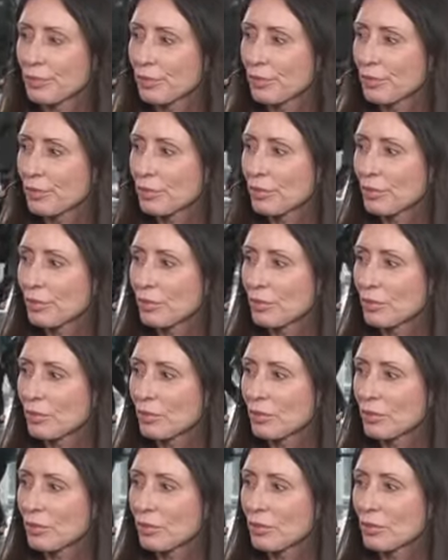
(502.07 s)

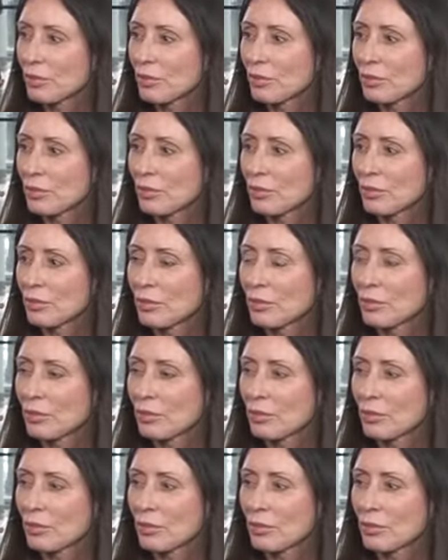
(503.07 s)

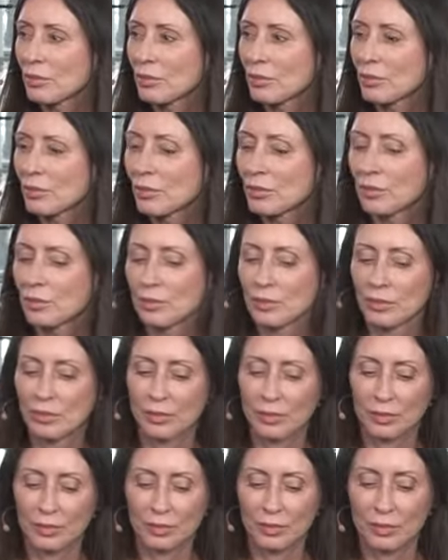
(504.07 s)

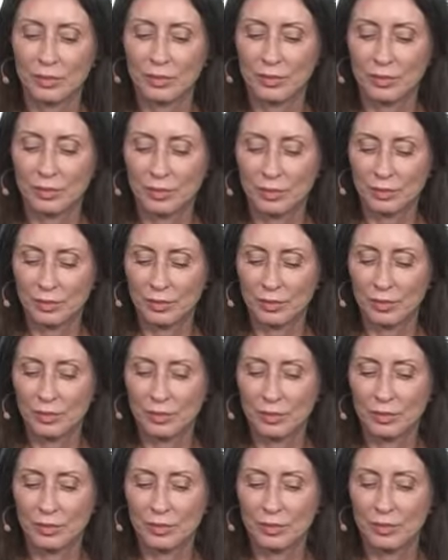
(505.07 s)

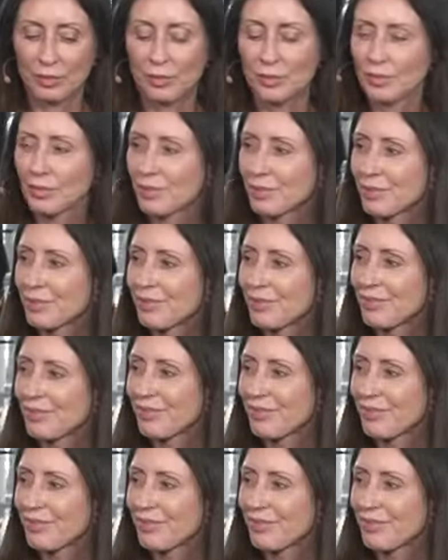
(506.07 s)
This person isn't speaking.